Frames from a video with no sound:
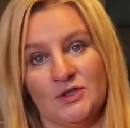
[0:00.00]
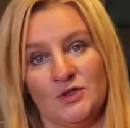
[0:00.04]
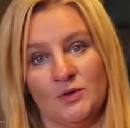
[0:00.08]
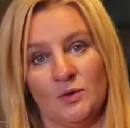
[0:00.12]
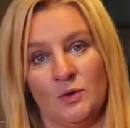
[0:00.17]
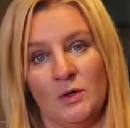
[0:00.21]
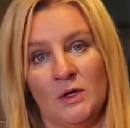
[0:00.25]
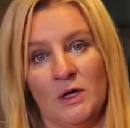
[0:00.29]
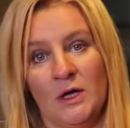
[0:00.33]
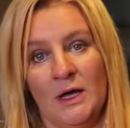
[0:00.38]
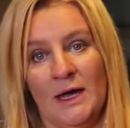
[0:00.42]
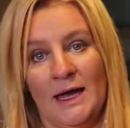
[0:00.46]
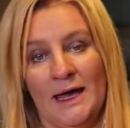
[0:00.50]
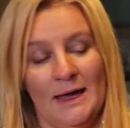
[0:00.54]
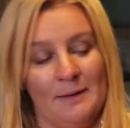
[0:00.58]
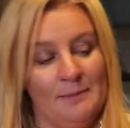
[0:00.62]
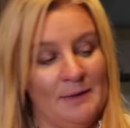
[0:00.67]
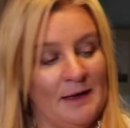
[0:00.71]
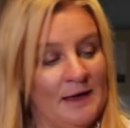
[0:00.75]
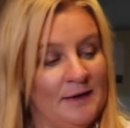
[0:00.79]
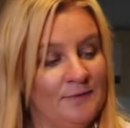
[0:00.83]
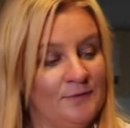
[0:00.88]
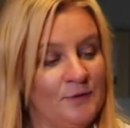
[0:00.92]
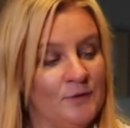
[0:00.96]
So
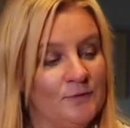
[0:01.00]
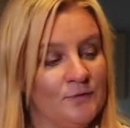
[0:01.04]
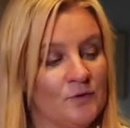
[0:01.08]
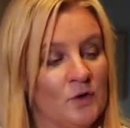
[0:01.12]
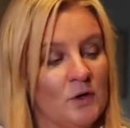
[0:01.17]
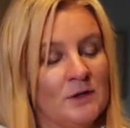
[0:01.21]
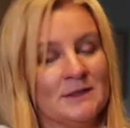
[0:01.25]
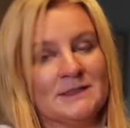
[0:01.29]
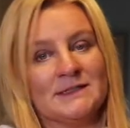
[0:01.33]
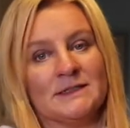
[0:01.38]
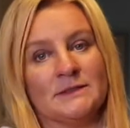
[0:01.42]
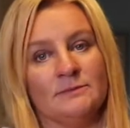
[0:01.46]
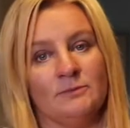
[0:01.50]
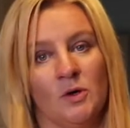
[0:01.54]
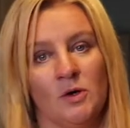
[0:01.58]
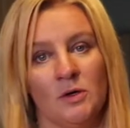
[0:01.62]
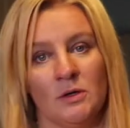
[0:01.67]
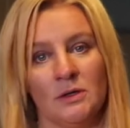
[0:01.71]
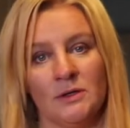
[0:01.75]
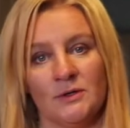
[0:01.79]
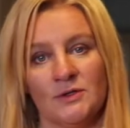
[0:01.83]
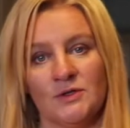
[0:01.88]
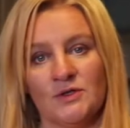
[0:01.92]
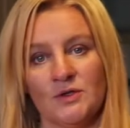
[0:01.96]
if you've got a
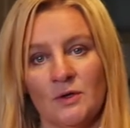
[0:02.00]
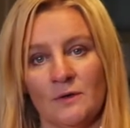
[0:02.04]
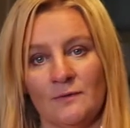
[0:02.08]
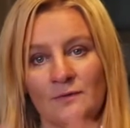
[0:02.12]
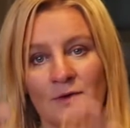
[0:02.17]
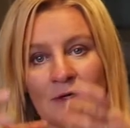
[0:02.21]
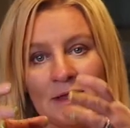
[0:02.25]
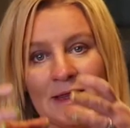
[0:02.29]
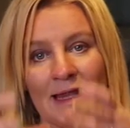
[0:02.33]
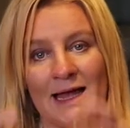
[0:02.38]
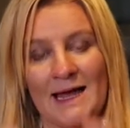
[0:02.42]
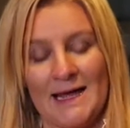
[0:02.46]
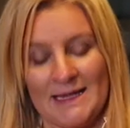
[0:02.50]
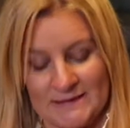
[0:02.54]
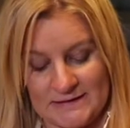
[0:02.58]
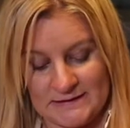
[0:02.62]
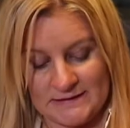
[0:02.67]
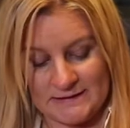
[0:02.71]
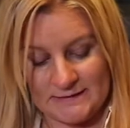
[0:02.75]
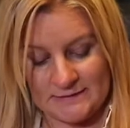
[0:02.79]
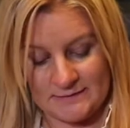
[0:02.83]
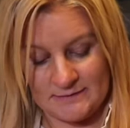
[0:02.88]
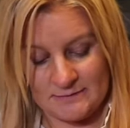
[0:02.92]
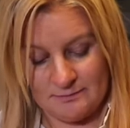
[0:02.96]
smaller sort of
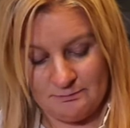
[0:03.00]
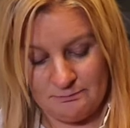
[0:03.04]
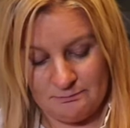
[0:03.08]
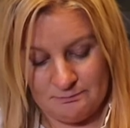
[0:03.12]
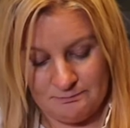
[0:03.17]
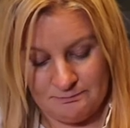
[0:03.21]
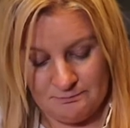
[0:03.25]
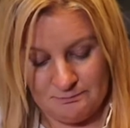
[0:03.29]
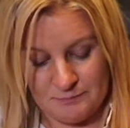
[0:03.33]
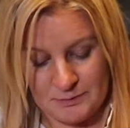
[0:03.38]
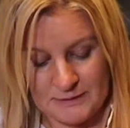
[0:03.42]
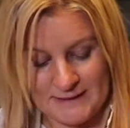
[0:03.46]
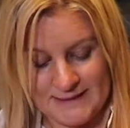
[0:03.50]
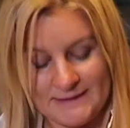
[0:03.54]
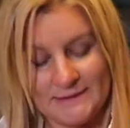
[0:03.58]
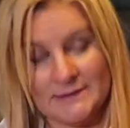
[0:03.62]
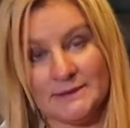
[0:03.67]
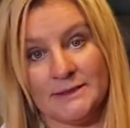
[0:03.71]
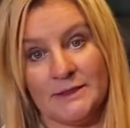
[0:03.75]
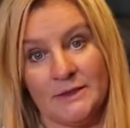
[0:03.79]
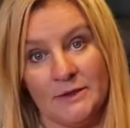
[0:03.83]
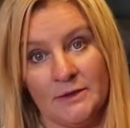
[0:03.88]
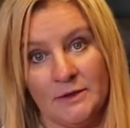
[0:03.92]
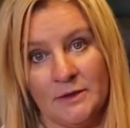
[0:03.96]
glass
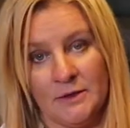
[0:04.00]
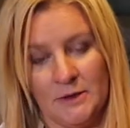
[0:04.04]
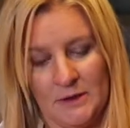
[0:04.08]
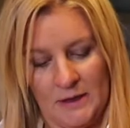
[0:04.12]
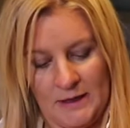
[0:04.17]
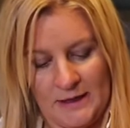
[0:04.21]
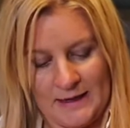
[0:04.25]
blender,